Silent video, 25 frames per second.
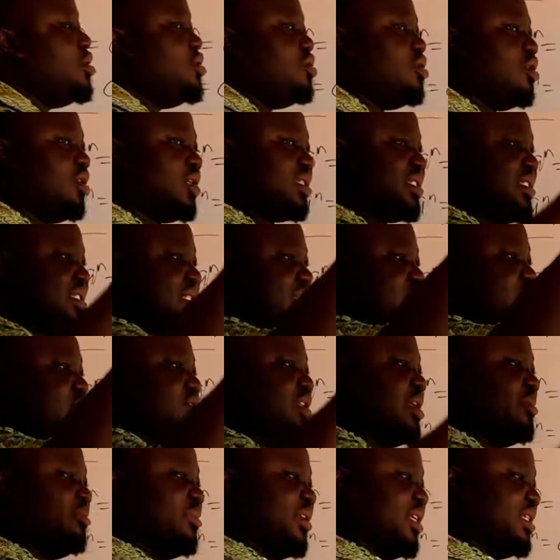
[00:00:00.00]
Log 6 to
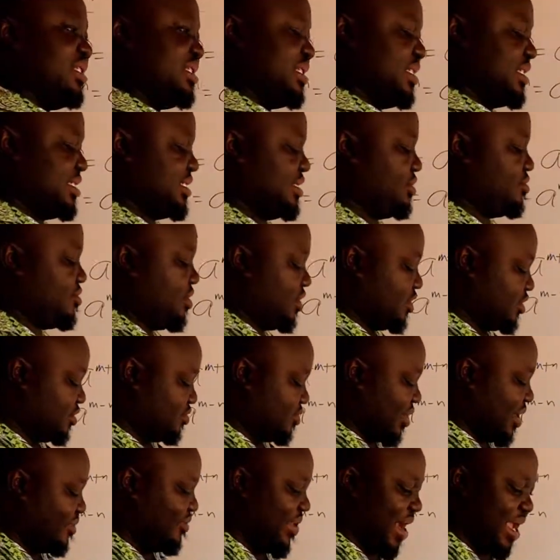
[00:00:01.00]
the base 6 equals
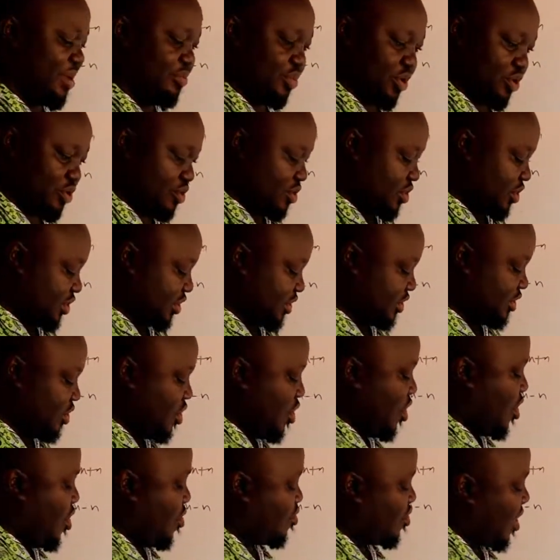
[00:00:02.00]
1. Why? Because
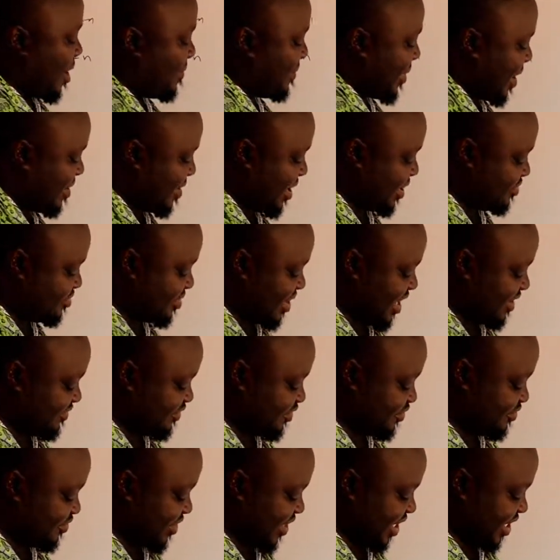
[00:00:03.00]
what power do I
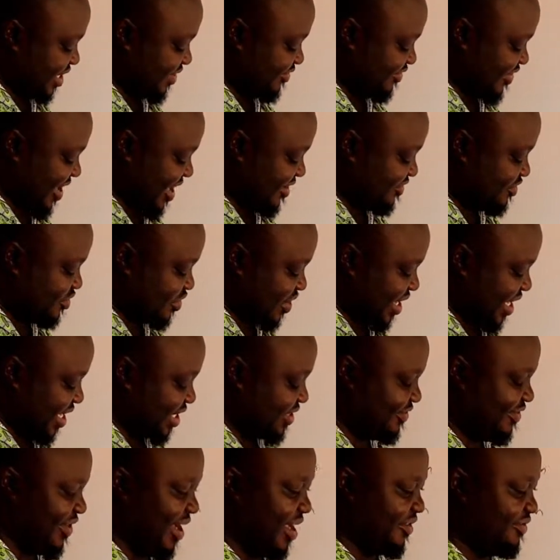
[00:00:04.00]
have to raise 5 to
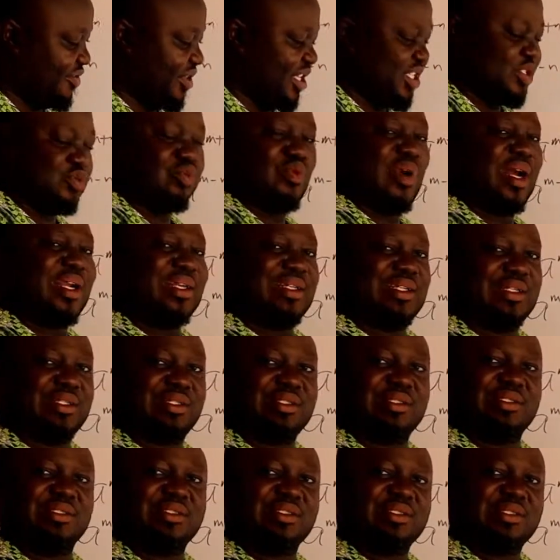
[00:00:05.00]
get 5? It's 1.
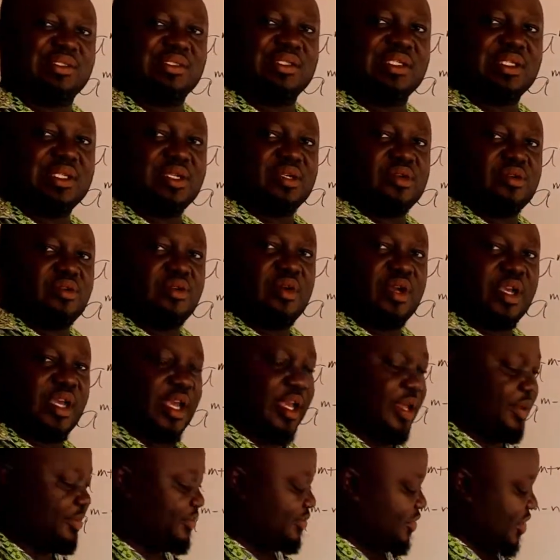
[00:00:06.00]

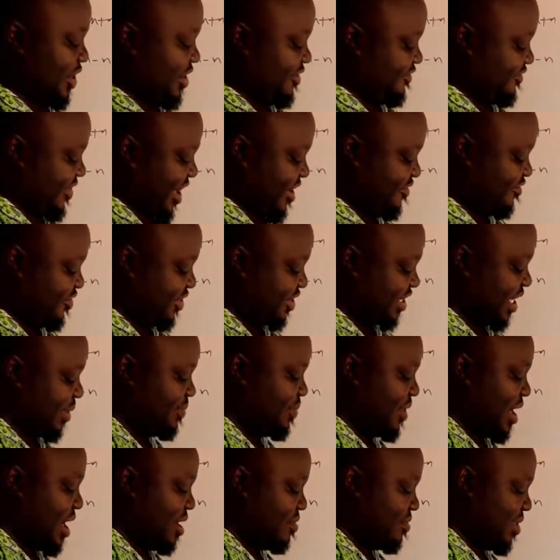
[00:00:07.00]
Okay? 5 raised to the
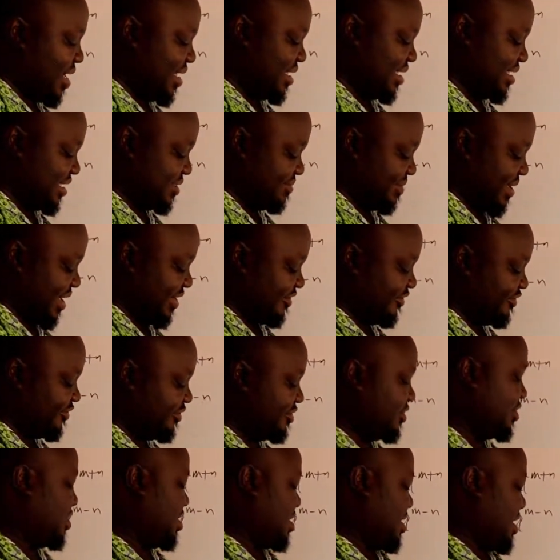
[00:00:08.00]
power 1 is 5.
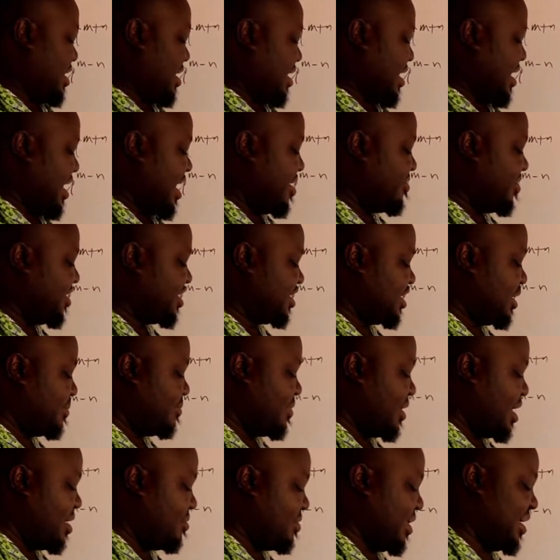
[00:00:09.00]
A raised to the
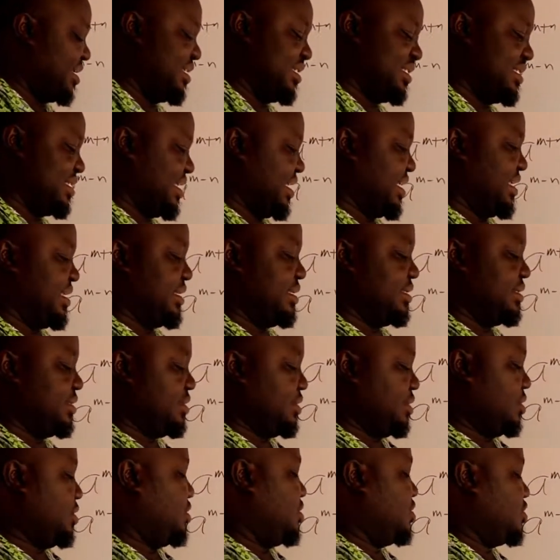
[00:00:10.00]
power 1 is A.
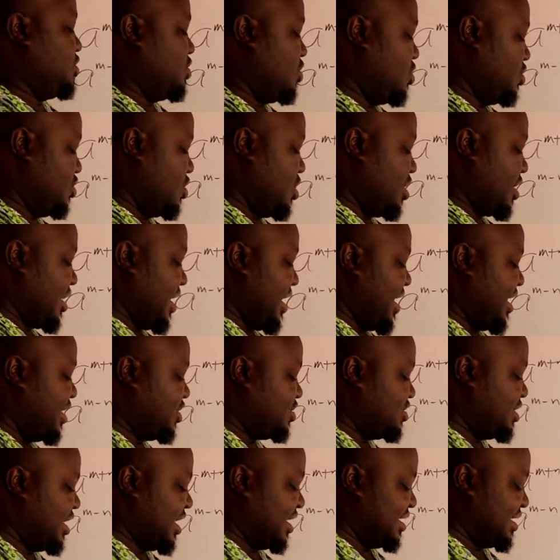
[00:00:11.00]
So log A
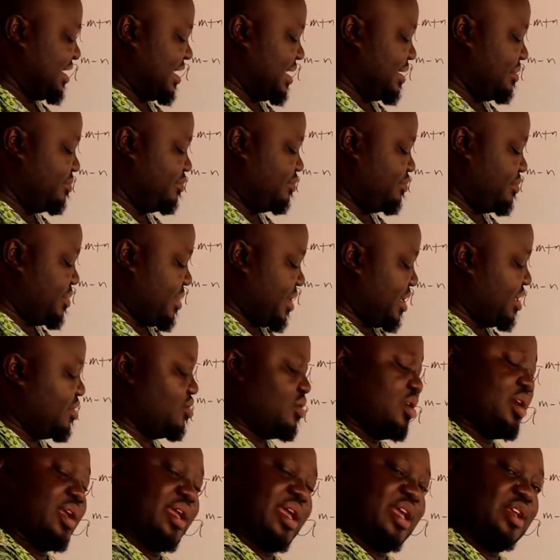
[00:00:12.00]
to the same
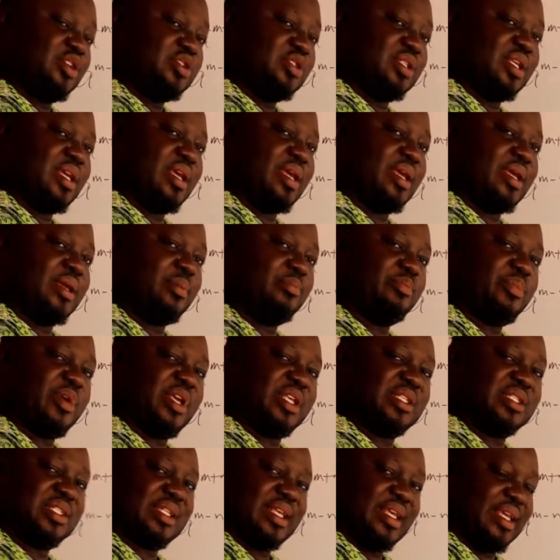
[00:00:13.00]
log h the
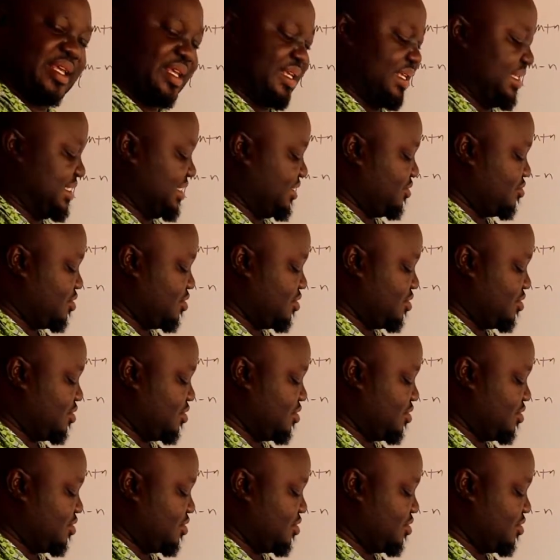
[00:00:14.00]
base a is